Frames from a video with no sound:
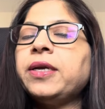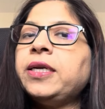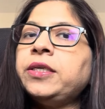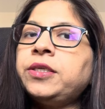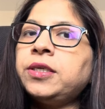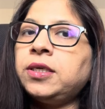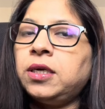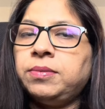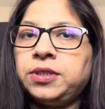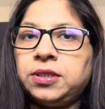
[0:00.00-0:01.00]
internal
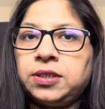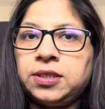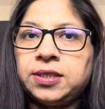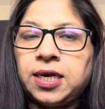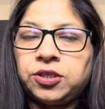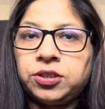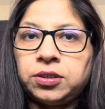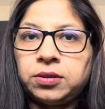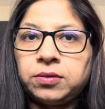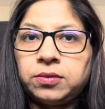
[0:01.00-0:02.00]
business transaction.
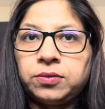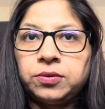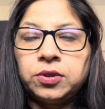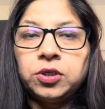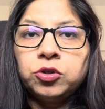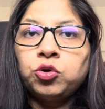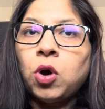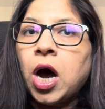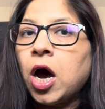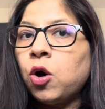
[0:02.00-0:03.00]
So
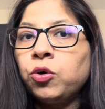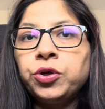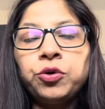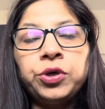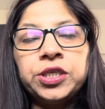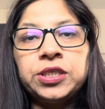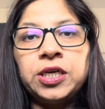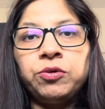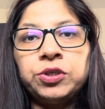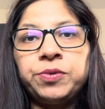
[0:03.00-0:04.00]
how you
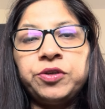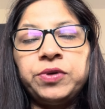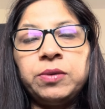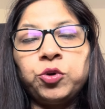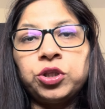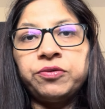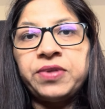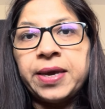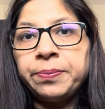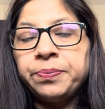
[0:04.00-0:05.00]
distinguish between both of
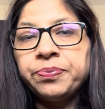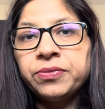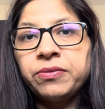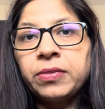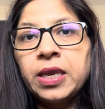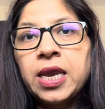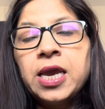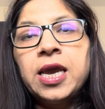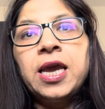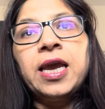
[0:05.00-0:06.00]
them?
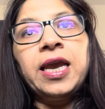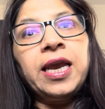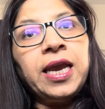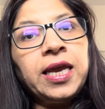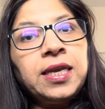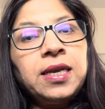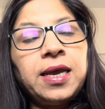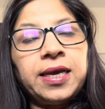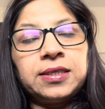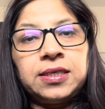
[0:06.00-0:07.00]
In
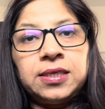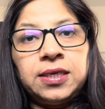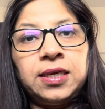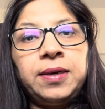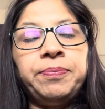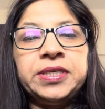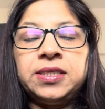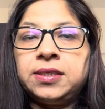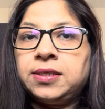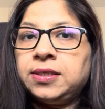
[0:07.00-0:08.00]
external
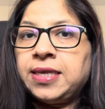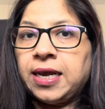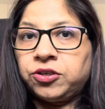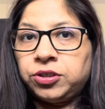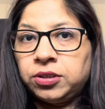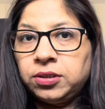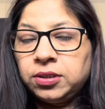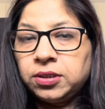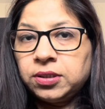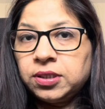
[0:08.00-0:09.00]
business transaction,
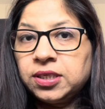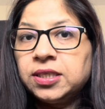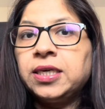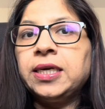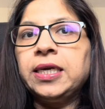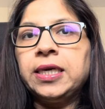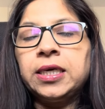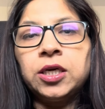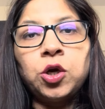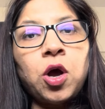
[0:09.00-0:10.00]
the
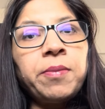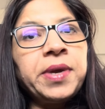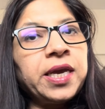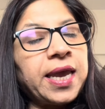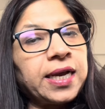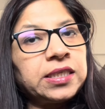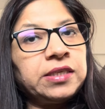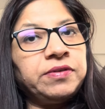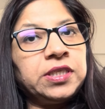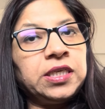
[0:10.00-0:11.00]
economic
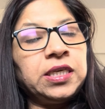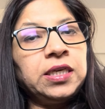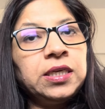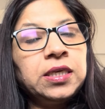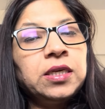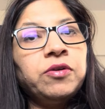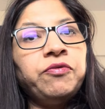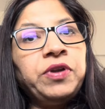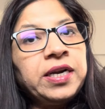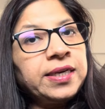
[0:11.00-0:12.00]
activity
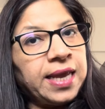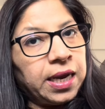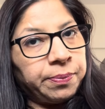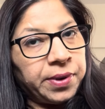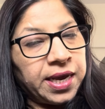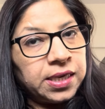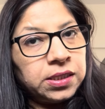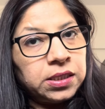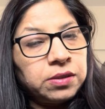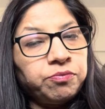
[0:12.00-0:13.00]
will take
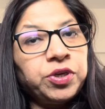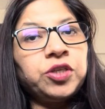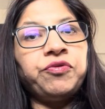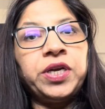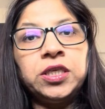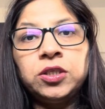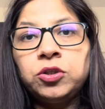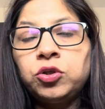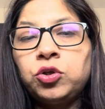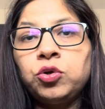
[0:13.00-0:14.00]
place
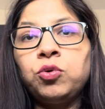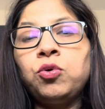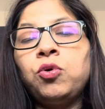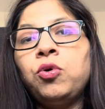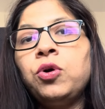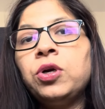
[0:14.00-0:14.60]
between two